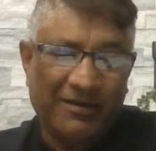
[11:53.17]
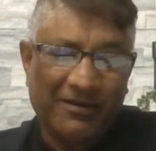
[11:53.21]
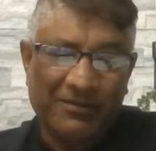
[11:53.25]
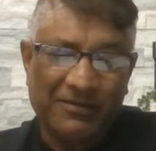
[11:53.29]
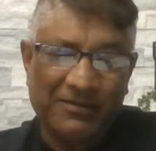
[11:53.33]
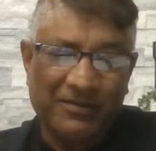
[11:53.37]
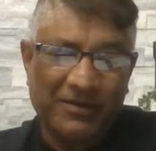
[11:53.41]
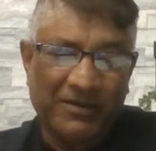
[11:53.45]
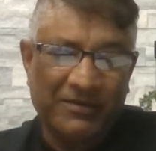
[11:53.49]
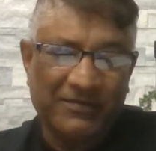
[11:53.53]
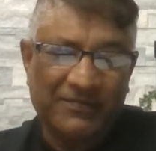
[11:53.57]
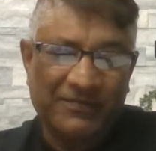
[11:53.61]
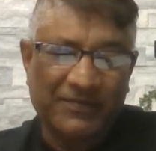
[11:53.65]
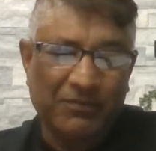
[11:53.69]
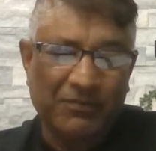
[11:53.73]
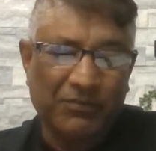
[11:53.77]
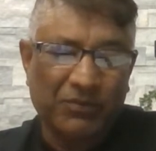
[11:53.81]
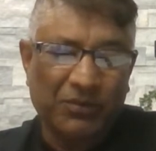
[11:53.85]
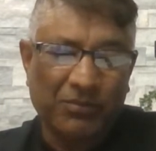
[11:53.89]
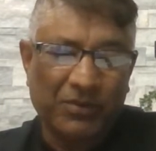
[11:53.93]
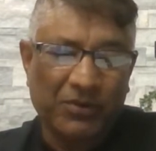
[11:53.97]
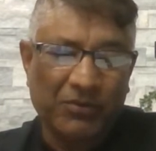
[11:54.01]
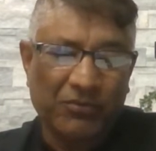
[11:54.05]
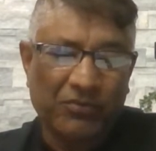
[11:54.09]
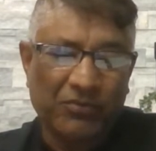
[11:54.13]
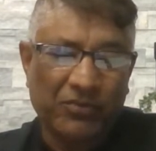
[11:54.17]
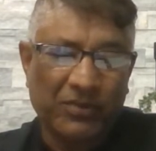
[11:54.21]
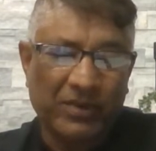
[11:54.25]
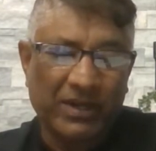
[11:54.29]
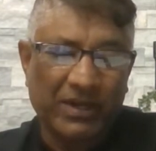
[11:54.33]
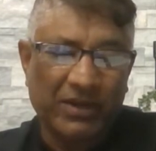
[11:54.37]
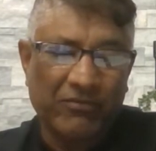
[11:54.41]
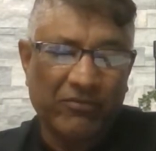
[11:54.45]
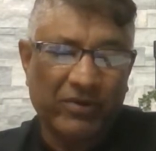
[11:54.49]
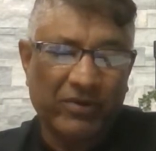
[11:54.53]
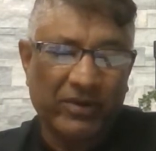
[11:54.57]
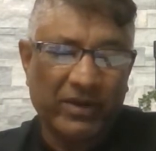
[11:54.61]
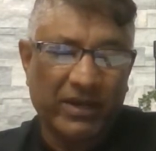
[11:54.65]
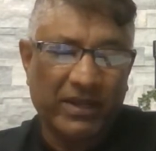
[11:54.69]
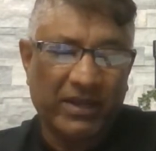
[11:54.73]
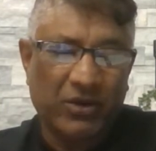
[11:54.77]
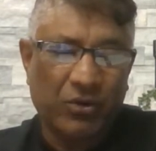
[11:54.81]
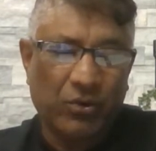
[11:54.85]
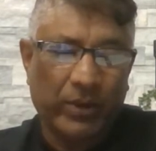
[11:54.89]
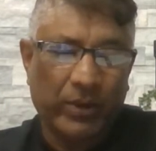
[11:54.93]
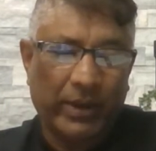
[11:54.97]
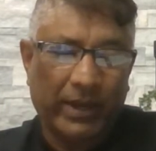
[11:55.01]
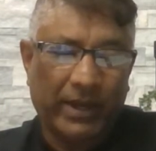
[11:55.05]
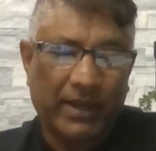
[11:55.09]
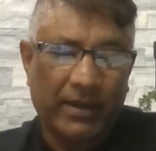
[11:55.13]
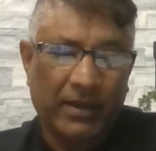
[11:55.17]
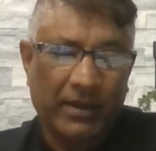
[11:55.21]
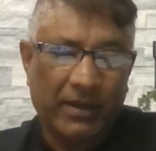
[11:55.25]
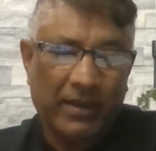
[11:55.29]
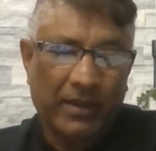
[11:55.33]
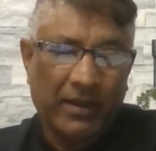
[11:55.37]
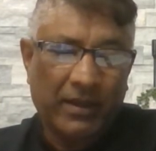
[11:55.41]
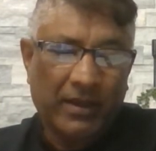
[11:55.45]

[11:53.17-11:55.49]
They seem to be really quick,